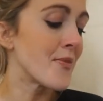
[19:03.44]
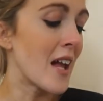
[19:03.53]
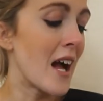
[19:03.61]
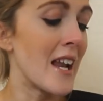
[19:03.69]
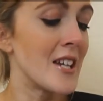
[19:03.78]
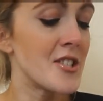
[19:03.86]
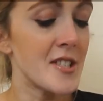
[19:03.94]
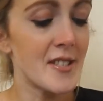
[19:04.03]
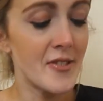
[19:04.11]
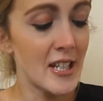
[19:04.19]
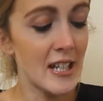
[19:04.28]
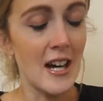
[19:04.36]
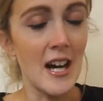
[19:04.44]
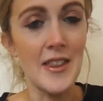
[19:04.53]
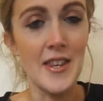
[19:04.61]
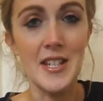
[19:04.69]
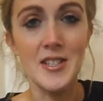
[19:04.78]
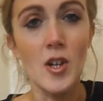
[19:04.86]
and I just really like
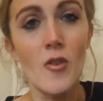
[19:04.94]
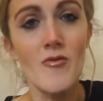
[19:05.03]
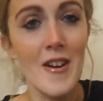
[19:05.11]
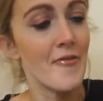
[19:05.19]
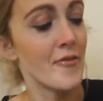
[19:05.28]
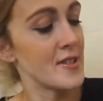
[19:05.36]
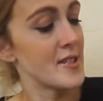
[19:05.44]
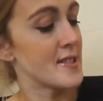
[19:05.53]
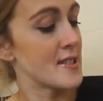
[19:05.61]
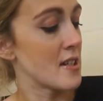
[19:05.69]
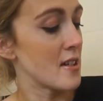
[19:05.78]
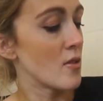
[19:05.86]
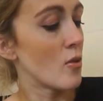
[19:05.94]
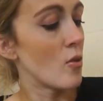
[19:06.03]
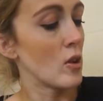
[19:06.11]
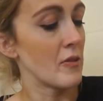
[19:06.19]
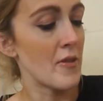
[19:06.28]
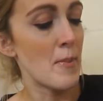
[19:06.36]
that it's got reference to
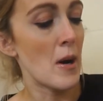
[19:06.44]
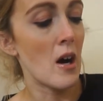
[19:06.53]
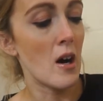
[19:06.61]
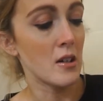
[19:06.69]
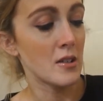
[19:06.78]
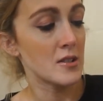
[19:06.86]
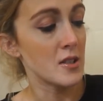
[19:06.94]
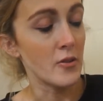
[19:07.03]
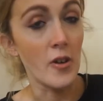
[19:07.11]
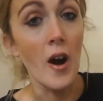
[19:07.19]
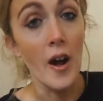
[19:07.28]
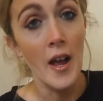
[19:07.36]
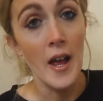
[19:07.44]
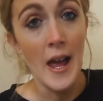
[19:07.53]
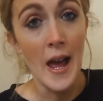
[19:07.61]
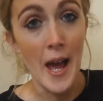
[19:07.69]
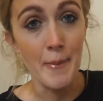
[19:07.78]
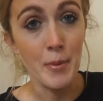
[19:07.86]
all of the parks. So we've got
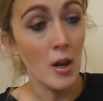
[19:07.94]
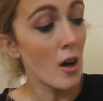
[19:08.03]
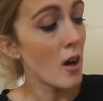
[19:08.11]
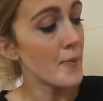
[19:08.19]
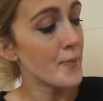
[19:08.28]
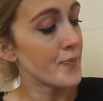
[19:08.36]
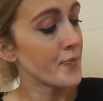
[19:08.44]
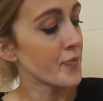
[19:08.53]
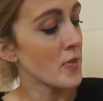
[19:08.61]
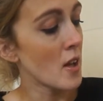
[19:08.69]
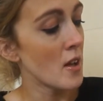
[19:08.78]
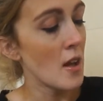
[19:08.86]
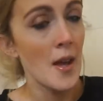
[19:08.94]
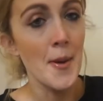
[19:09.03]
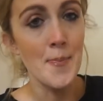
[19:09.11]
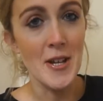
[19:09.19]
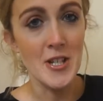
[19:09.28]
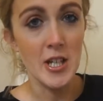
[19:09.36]
Epcot,
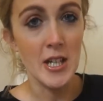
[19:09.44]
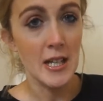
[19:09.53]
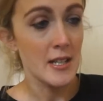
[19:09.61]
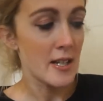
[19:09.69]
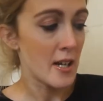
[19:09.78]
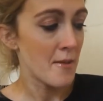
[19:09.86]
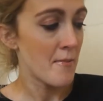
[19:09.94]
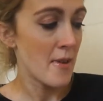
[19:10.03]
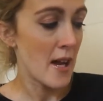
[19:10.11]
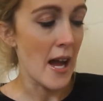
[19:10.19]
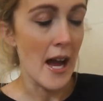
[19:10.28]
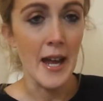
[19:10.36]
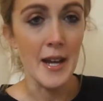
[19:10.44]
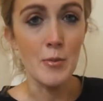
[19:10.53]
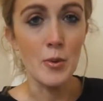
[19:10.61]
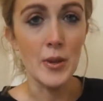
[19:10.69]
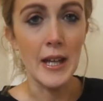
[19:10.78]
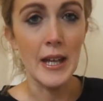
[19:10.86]
Magic Kingdom,
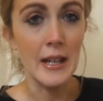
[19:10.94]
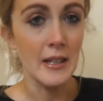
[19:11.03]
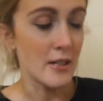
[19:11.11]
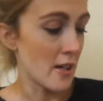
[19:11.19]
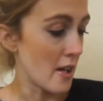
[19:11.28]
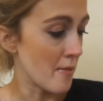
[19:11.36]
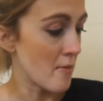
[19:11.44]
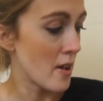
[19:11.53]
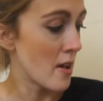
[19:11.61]
Animal Kingdom,